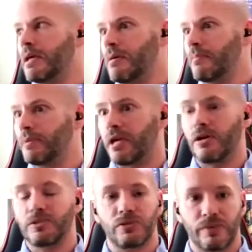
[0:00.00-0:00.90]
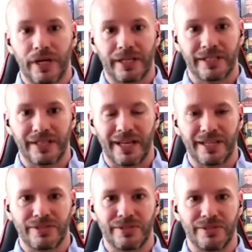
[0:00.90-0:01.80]
But I also recognize
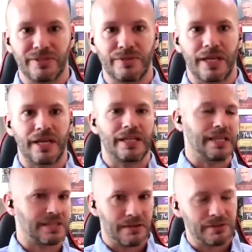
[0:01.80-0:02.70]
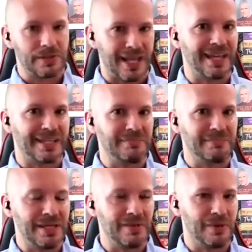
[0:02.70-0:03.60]
too that as comfortable as I can
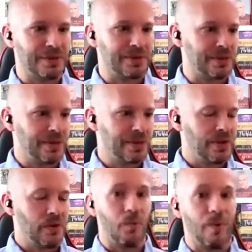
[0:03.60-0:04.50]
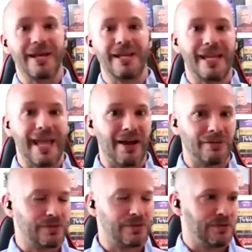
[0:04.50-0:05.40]
be with waiting
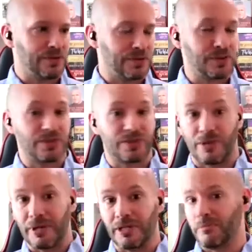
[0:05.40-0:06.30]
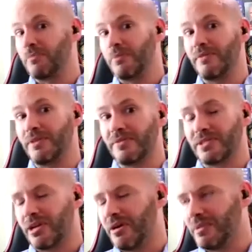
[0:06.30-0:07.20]
out for somebody to be brave enough to
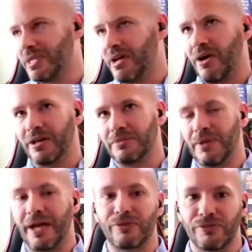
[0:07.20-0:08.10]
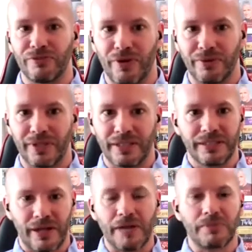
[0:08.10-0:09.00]
come in on microphone,
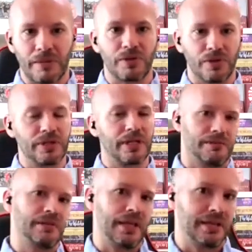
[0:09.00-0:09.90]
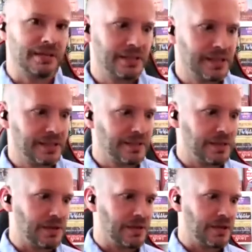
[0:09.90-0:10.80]
and I'm good at like
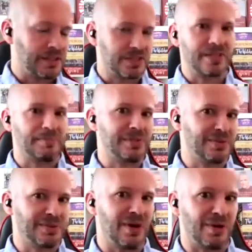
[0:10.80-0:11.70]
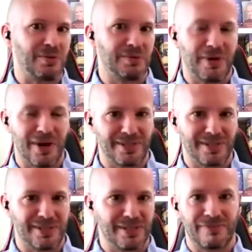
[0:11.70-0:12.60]
accepting those awkward
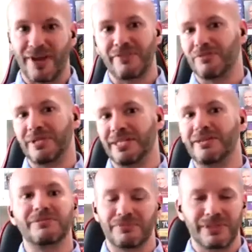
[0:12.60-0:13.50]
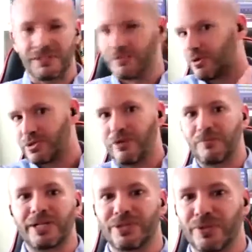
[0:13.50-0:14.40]
pauses. They're fine for me. It doesn't, rolls off
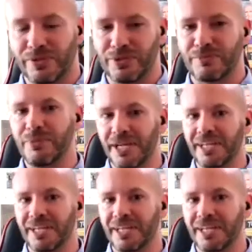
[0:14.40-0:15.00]
my shoulders. But